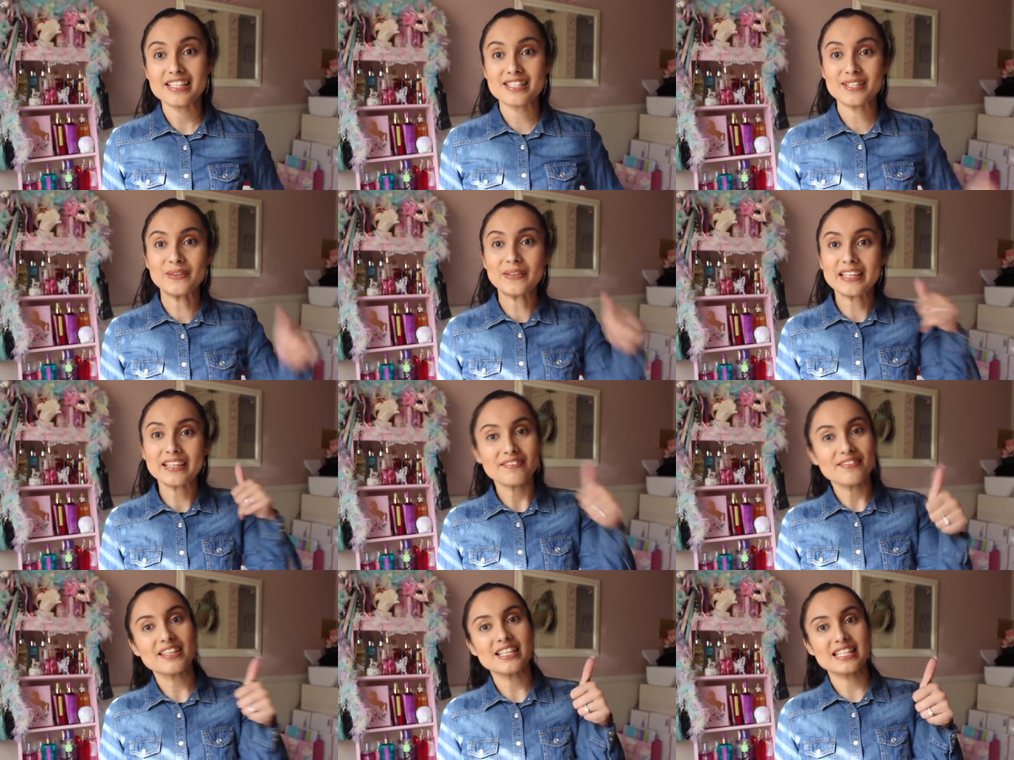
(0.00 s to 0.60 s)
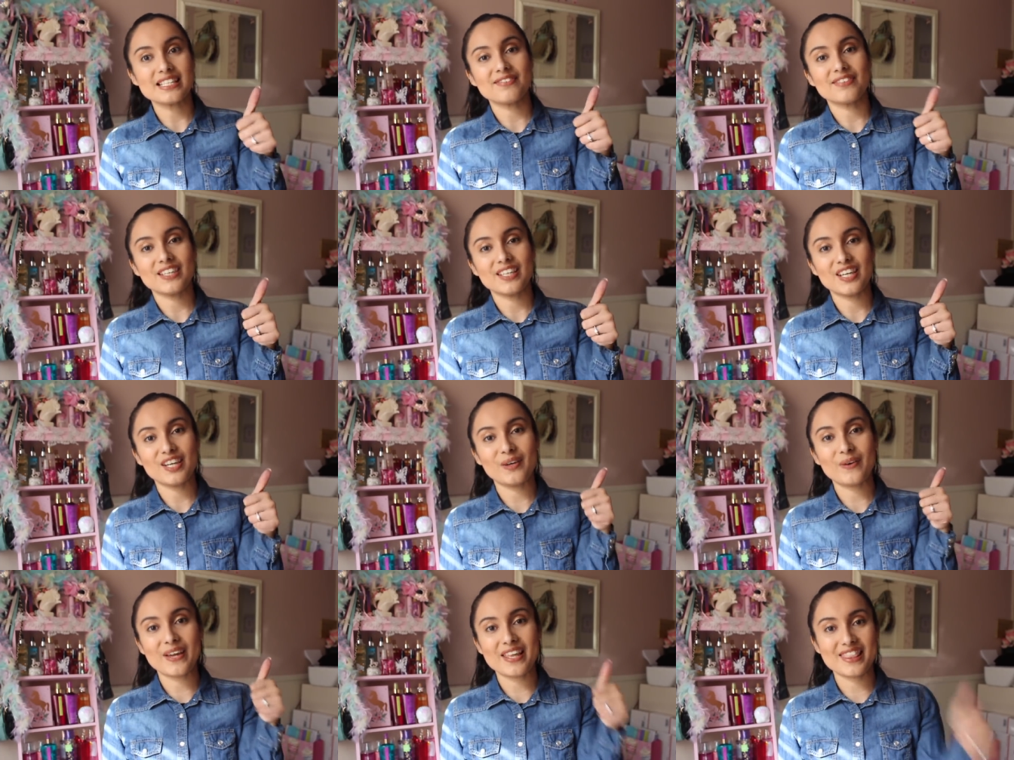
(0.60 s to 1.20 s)
So give this
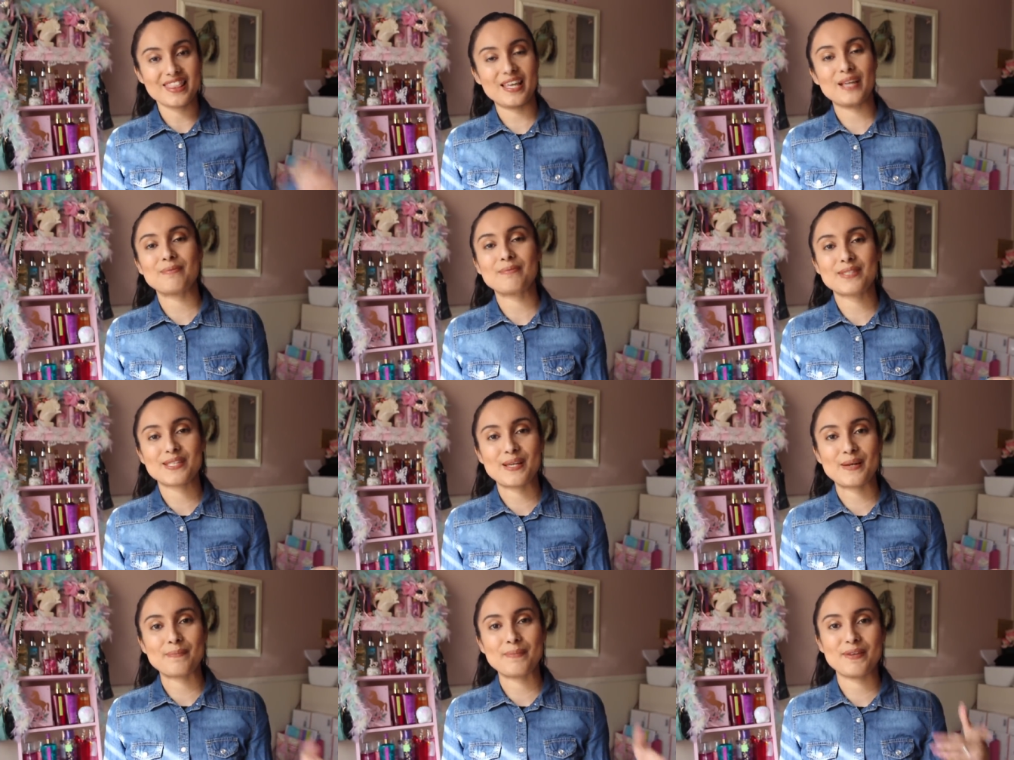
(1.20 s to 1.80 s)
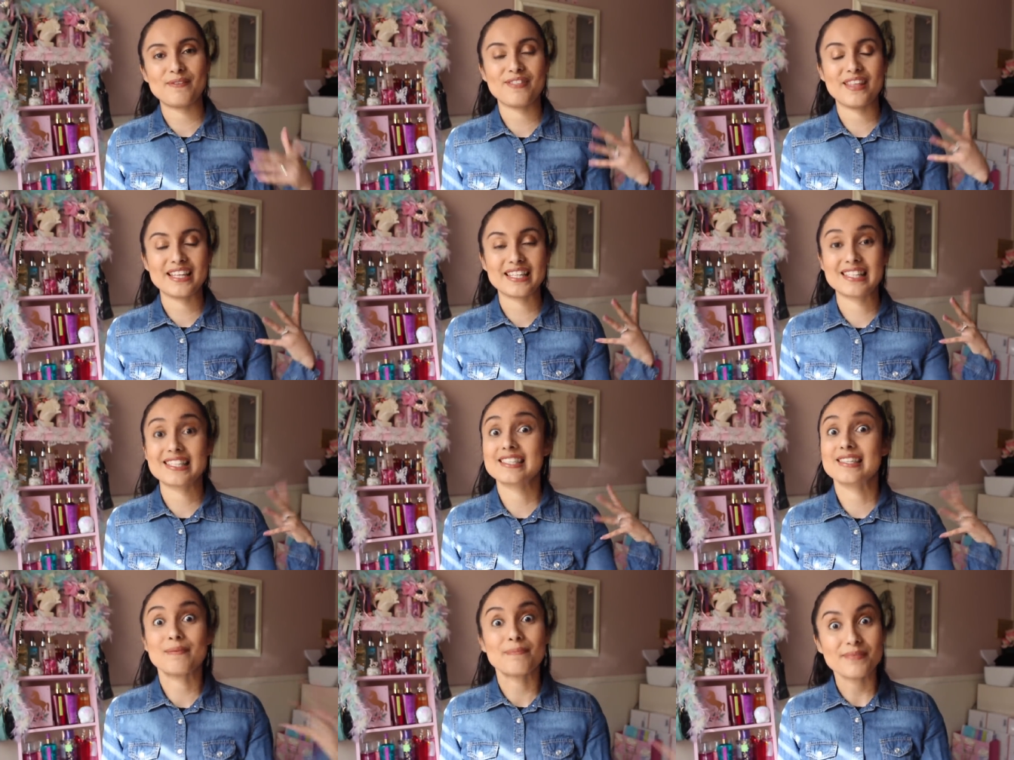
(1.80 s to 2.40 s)
video a thumbs up if
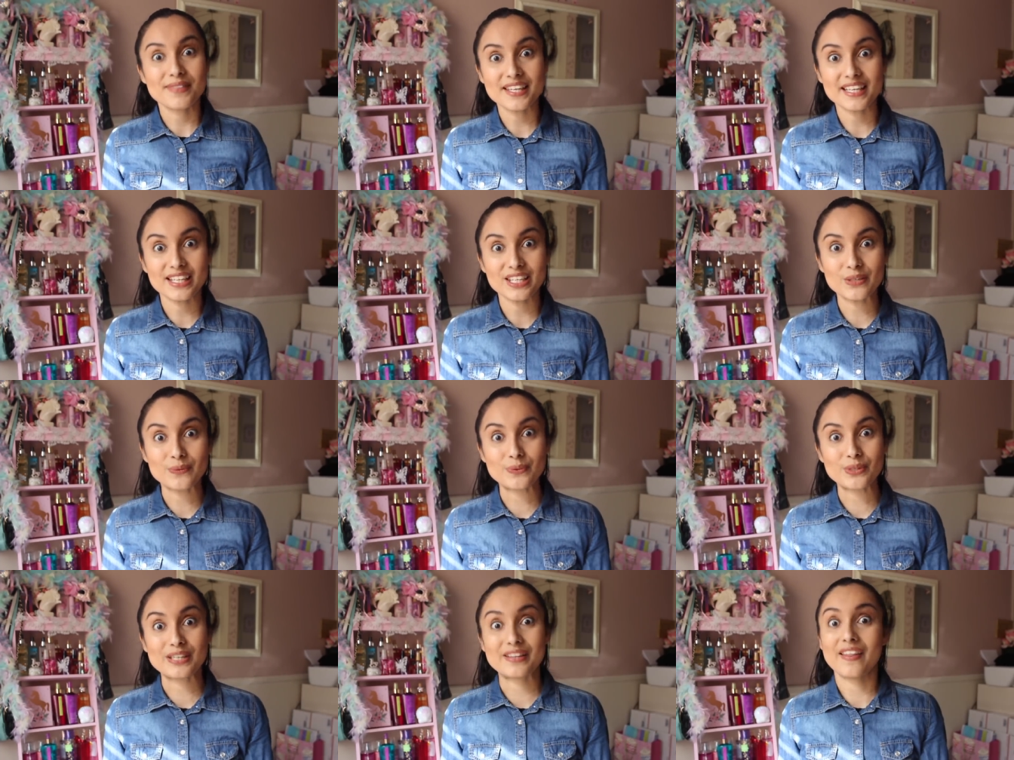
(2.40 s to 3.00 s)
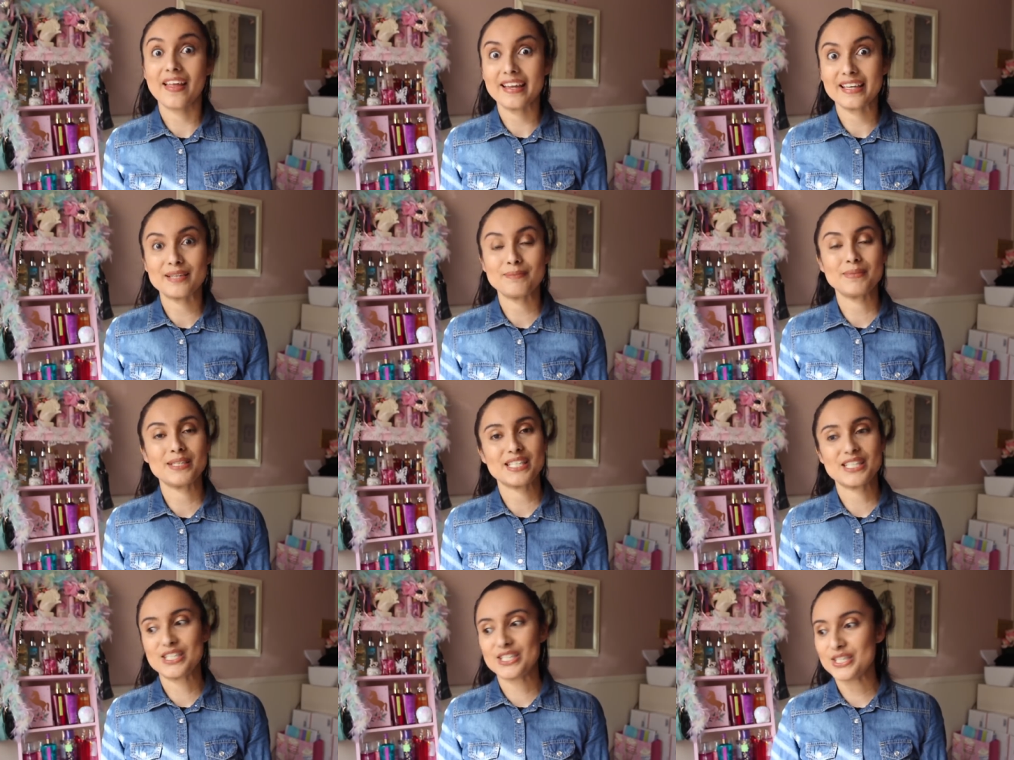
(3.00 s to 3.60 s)
that's something you would like
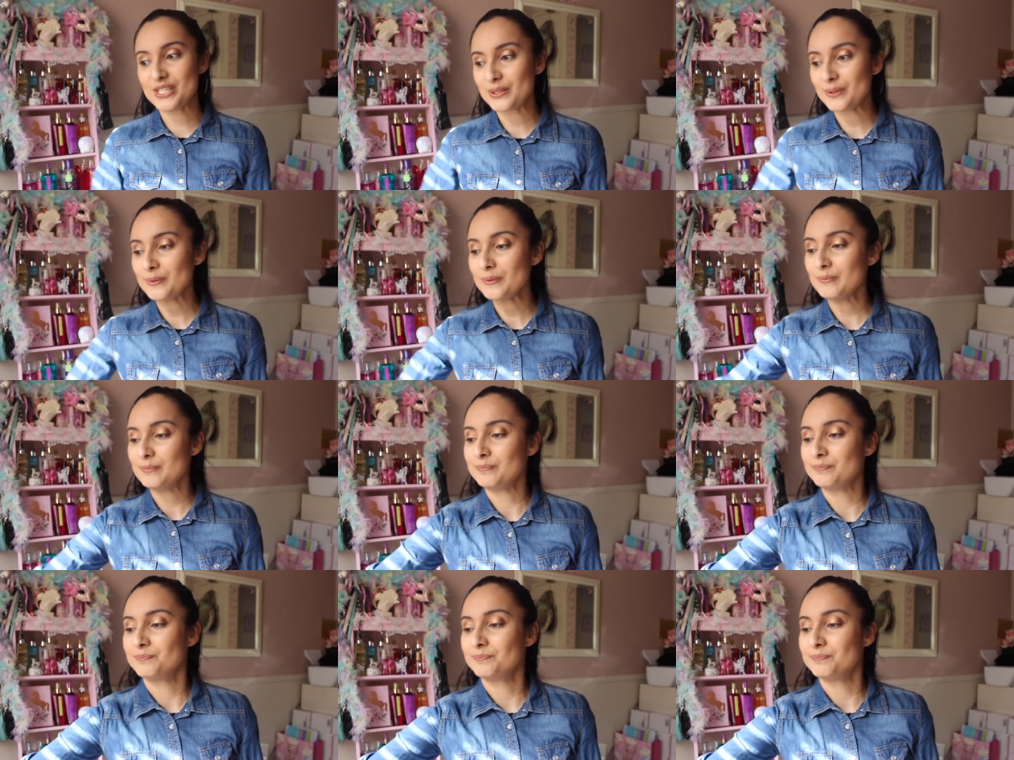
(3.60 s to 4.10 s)
me to do.